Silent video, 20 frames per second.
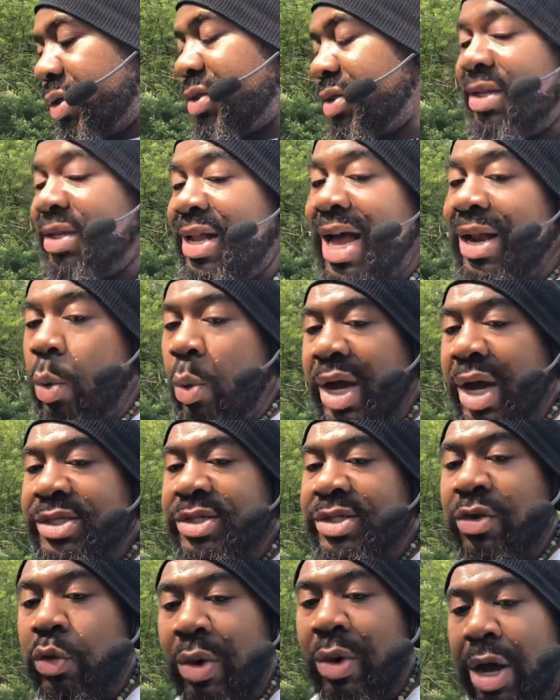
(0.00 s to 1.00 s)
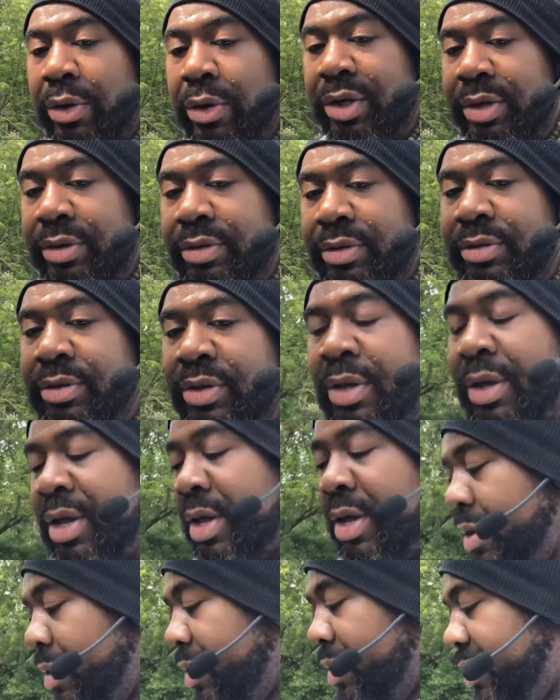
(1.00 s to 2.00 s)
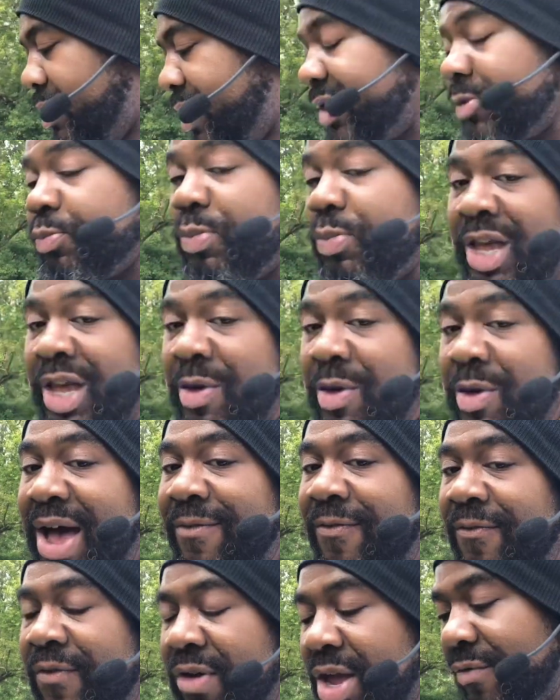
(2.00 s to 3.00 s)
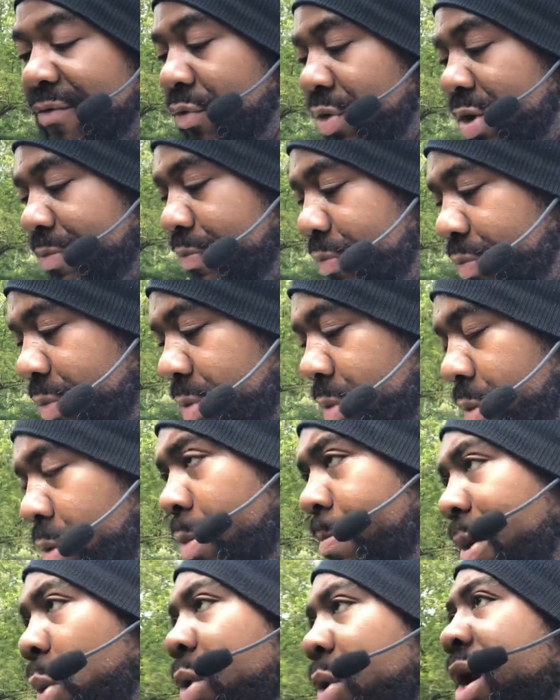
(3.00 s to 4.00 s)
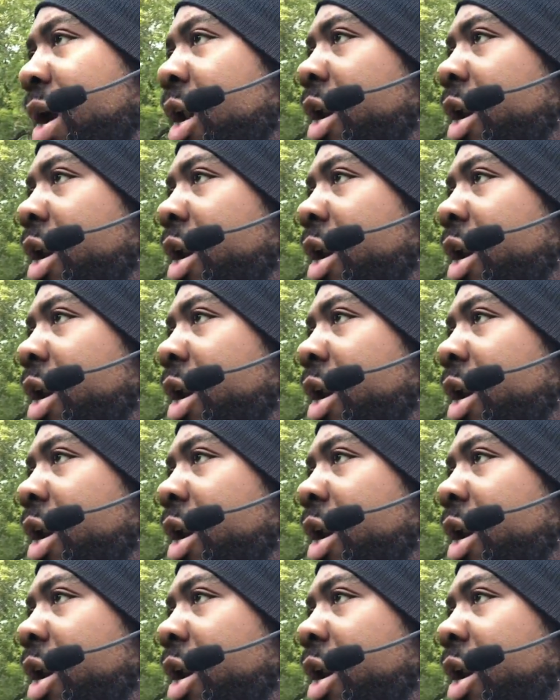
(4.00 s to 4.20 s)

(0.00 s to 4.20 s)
There's a lot of ways of grounding. This being my favorite, but